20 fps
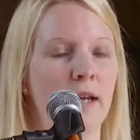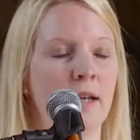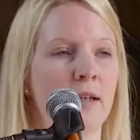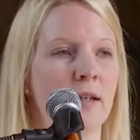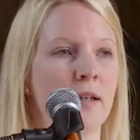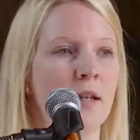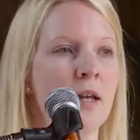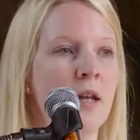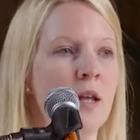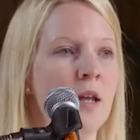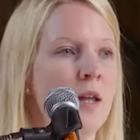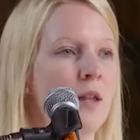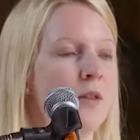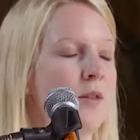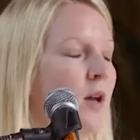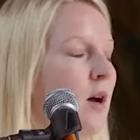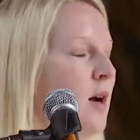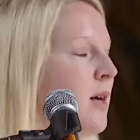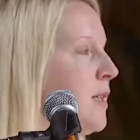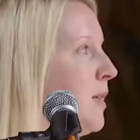And
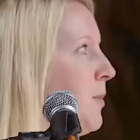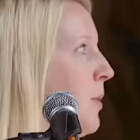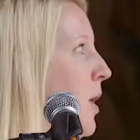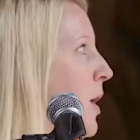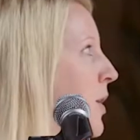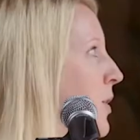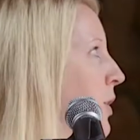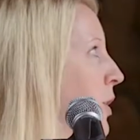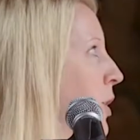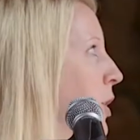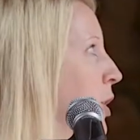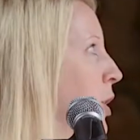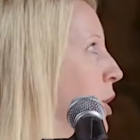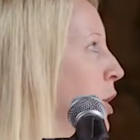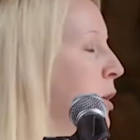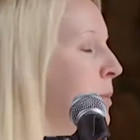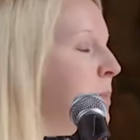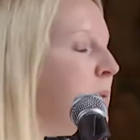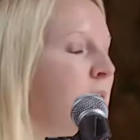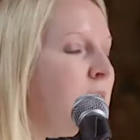the idea behind the
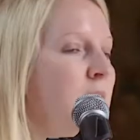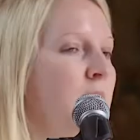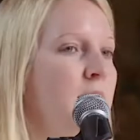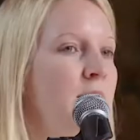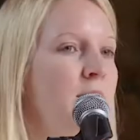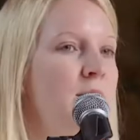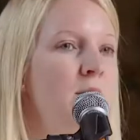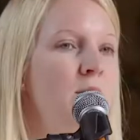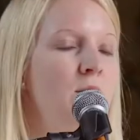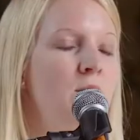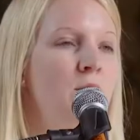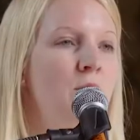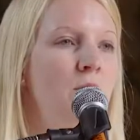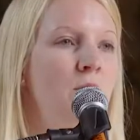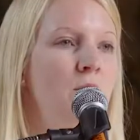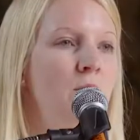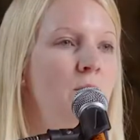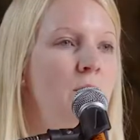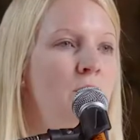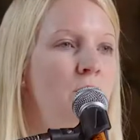cube is to
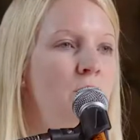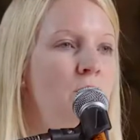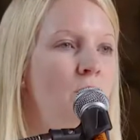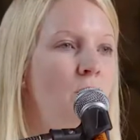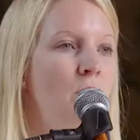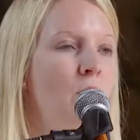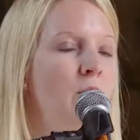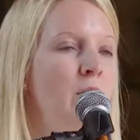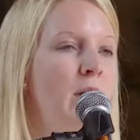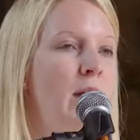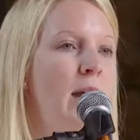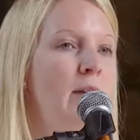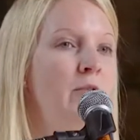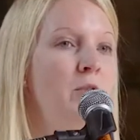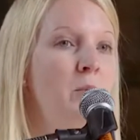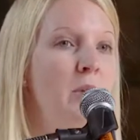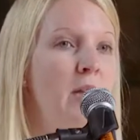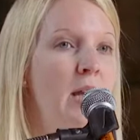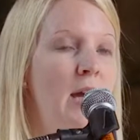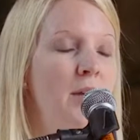ensure that
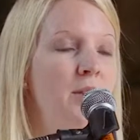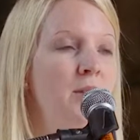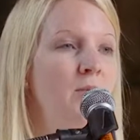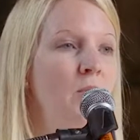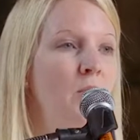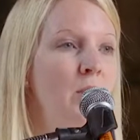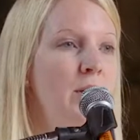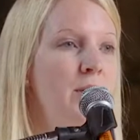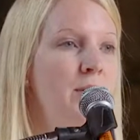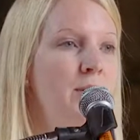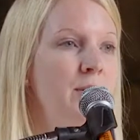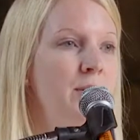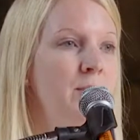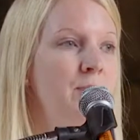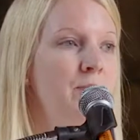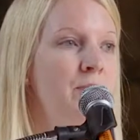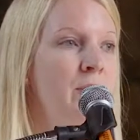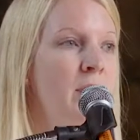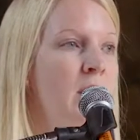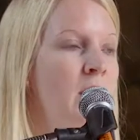everybody has a voice,
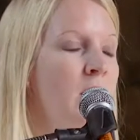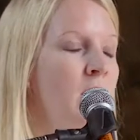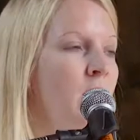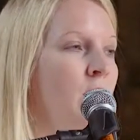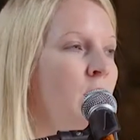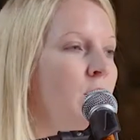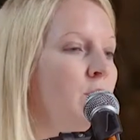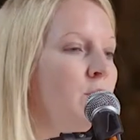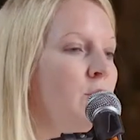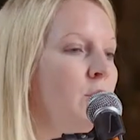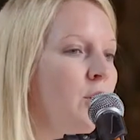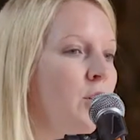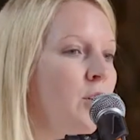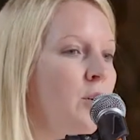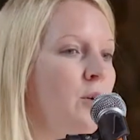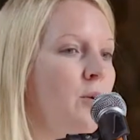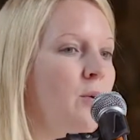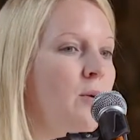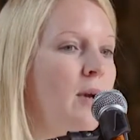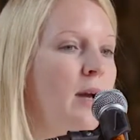
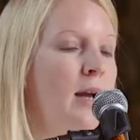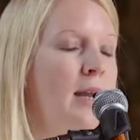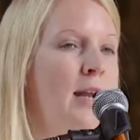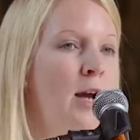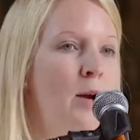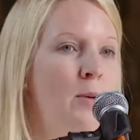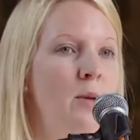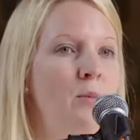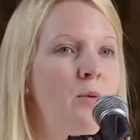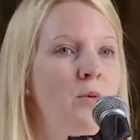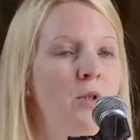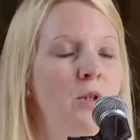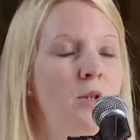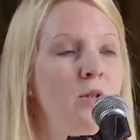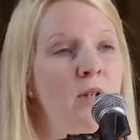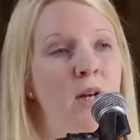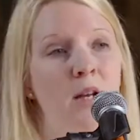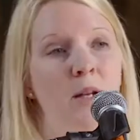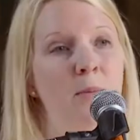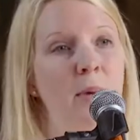to allow people to
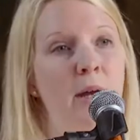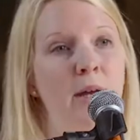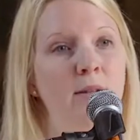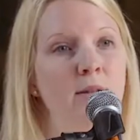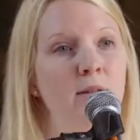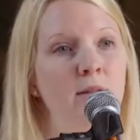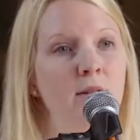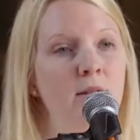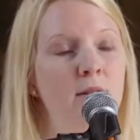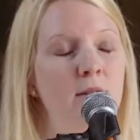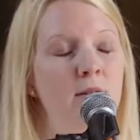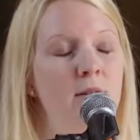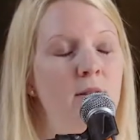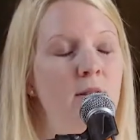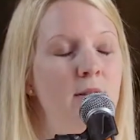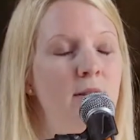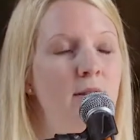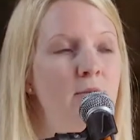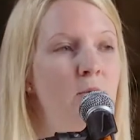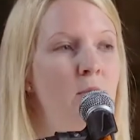use colour pens,
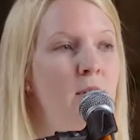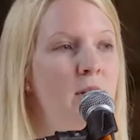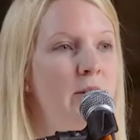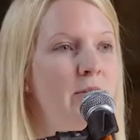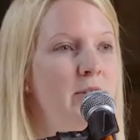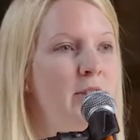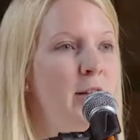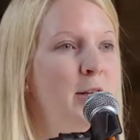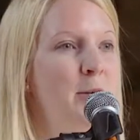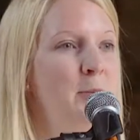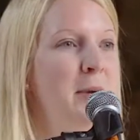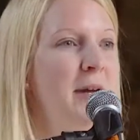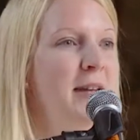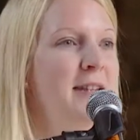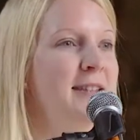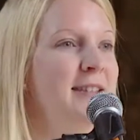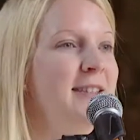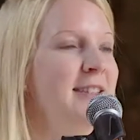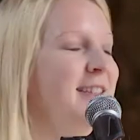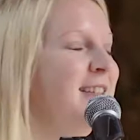because everyone loves colour
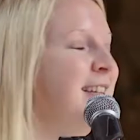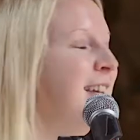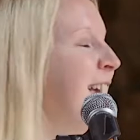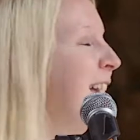pens,